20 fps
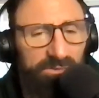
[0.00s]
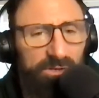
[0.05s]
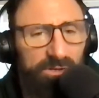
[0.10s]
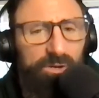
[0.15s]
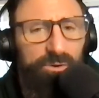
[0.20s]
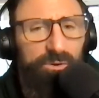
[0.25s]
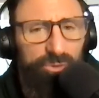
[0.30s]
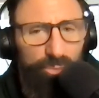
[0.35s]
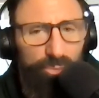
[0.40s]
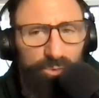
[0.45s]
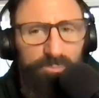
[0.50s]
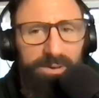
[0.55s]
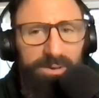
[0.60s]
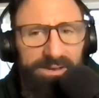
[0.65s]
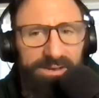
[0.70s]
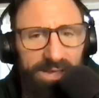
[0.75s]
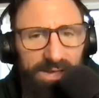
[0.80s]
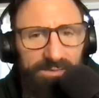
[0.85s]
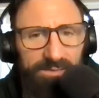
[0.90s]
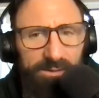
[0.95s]
got to coach with my
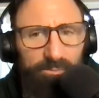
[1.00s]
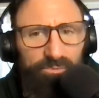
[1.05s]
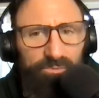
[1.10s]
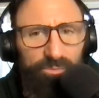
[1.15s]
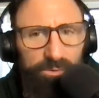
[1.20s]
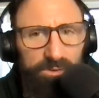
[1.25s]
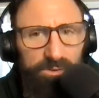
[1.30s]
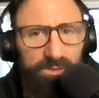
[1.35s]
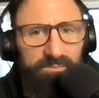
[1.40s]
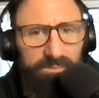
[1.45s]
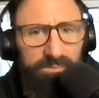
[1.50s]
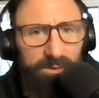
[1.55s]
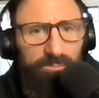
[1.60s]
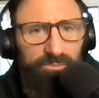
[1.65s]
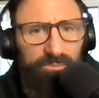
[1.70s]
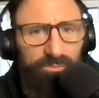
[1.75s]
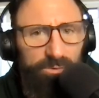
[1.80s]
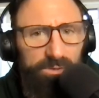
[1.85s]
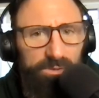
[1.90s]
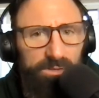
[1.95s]
dad. That was really
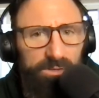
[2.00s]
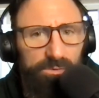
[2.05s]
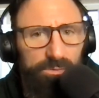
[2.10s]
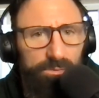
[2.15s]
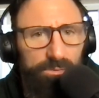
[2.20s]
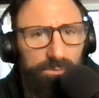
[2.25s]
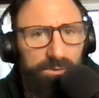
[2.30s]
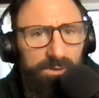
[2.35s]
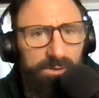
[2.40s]
cool.